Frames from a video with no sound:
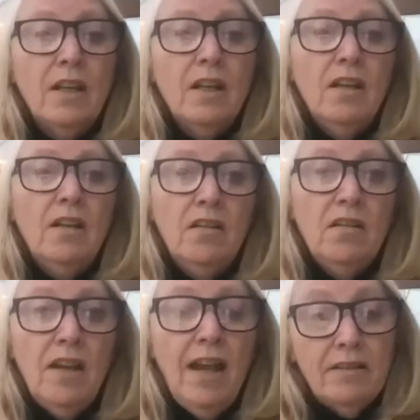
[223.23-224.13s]

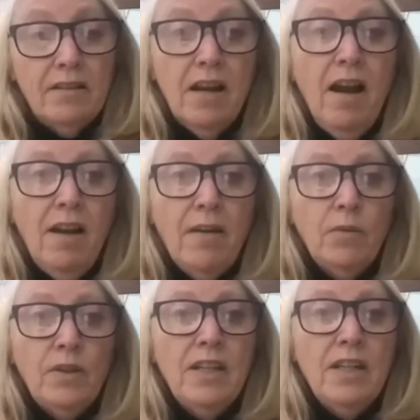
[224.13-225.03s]
uh, at the time
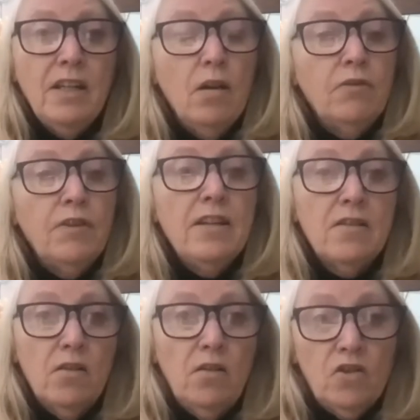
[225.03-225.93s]
when he
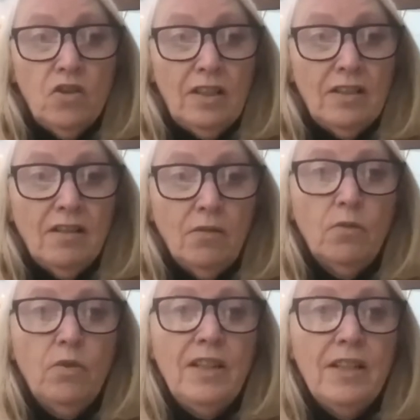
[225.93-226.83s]
researched it
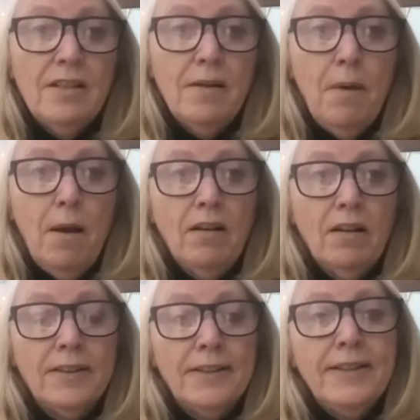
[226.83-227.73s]
within
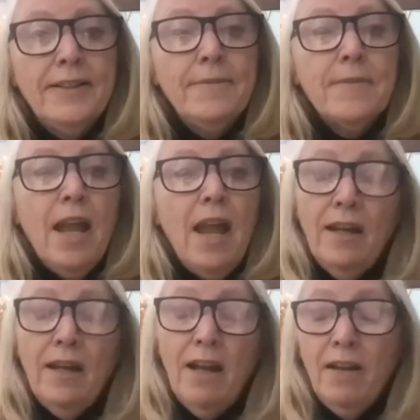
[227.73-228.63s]
Denmark.
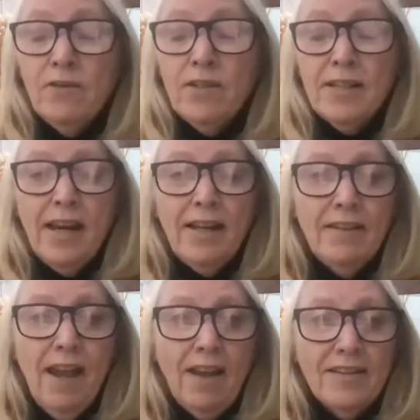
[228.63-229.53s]
And I have to say
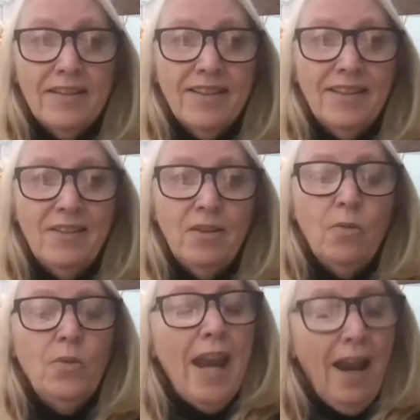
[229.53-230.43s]
that uh,
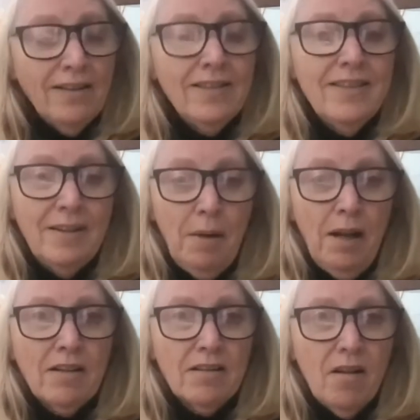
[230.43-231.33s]
we had in
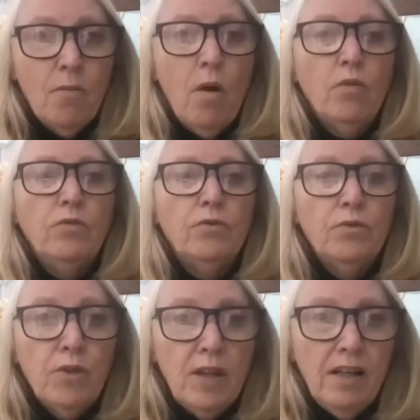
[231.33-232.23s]
Denmark some
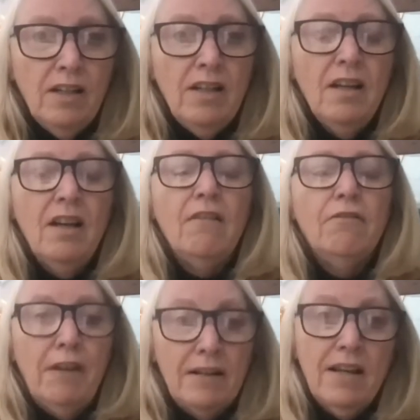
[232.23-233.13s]
really
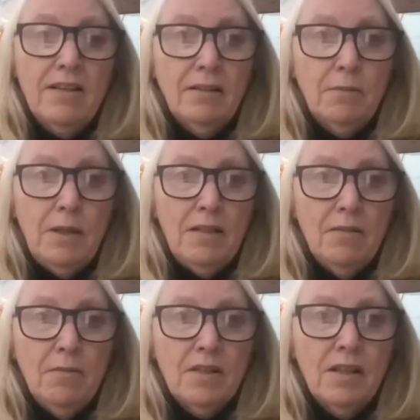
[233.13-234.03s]
fantastic
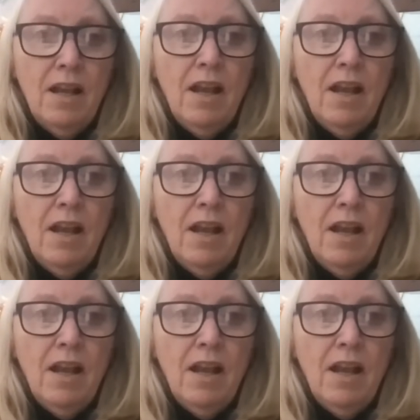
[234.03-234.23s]
mediums.